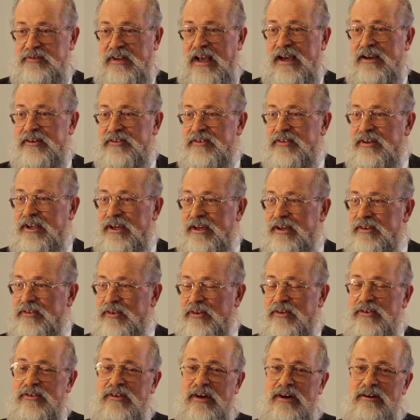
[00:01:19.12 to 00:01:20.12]
1,000 years
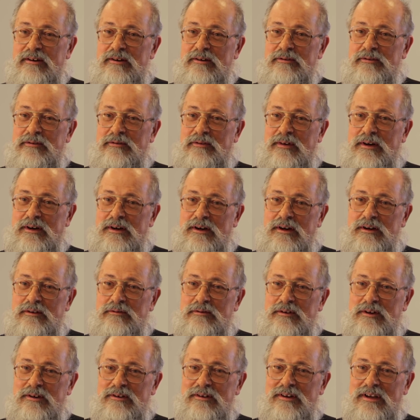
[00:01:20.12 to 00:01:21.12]
or so
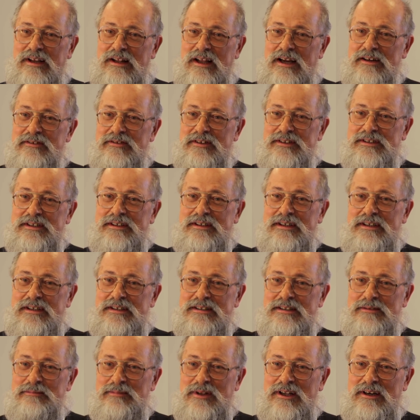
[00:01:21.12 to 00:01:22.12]
of good electricity
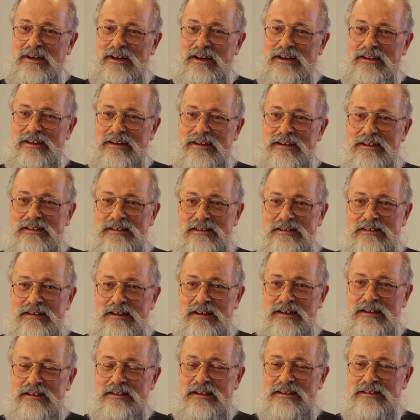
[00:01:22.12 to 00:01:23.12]
supply
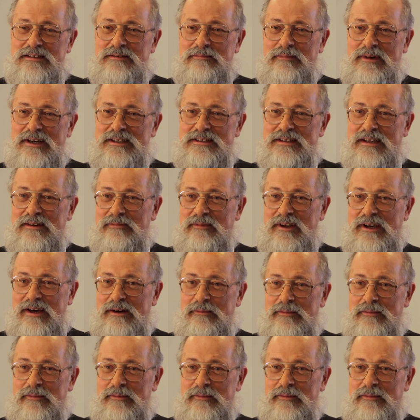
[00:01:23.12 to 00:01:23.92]
that doesn't mess up the